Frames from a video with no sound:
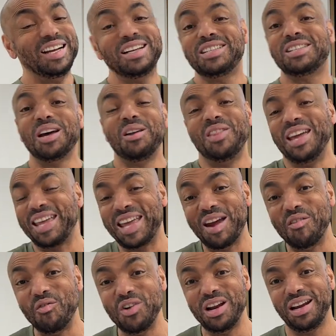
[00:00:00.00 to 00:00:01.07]
so they get
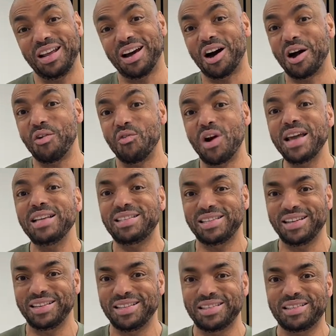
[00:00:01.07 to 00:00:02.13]
really high
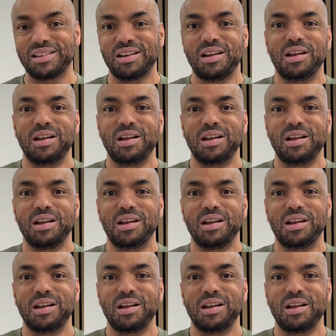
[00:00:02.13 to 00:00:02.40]
ratings.